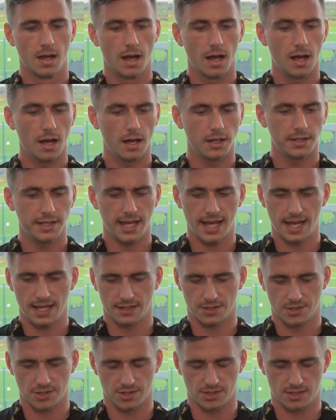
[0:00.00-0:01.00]
Yeah,
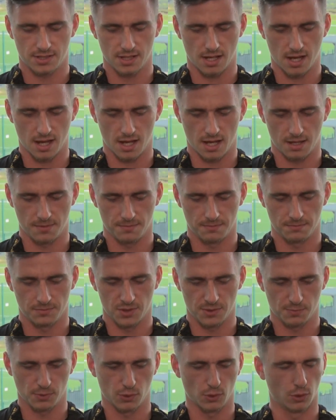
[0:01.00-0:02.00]
just
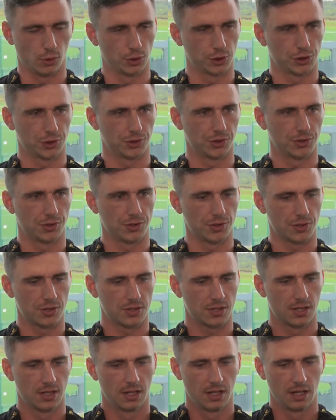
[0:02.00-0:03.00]
precaution and
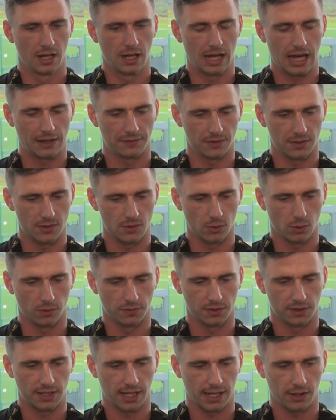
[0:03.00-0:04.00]
just having sort of
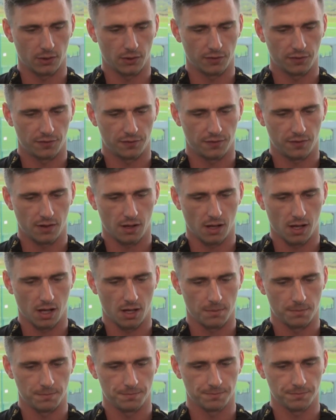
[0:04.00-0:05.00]
a day off
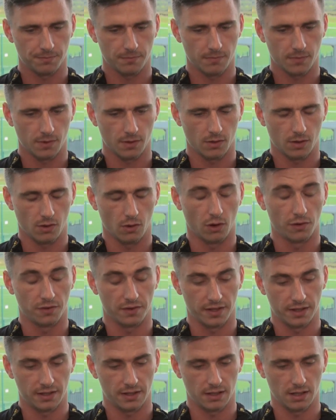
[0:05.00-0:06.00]

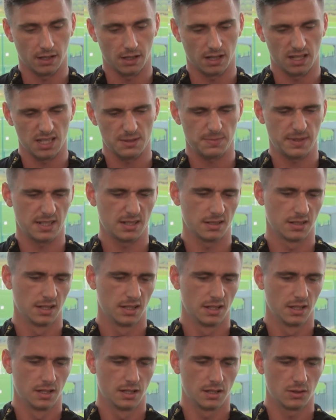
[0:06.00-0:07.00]
it. It's been
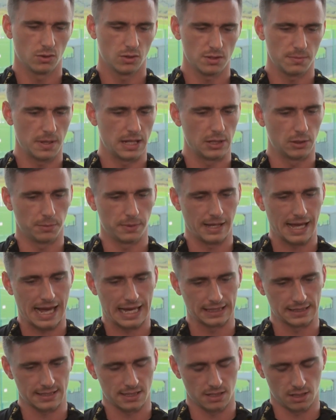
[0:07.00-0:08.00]
causing me a little bit of
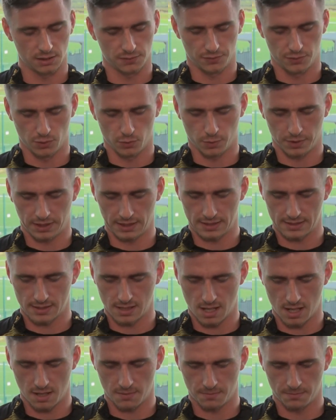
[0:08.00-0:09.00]
ag this last few weeks,
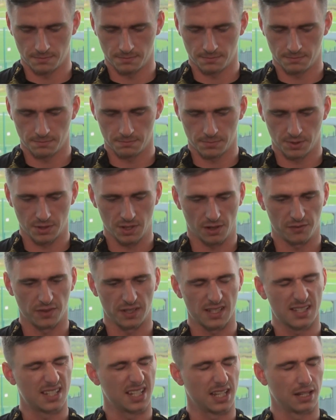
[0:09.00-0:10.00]
but nothing
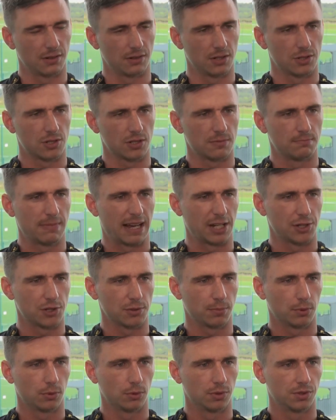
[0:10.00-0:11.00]
serious, just
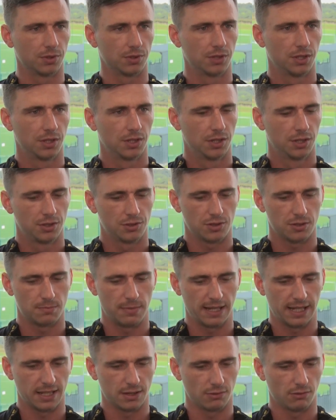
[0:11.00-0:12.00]
manageable and just
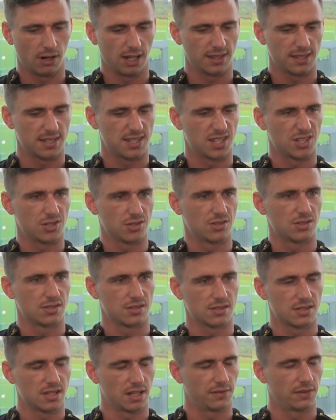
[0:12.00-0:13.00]
making the right decisions
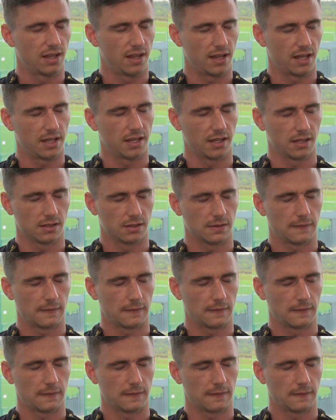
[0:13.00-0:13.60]
and stuff like that. Yeah.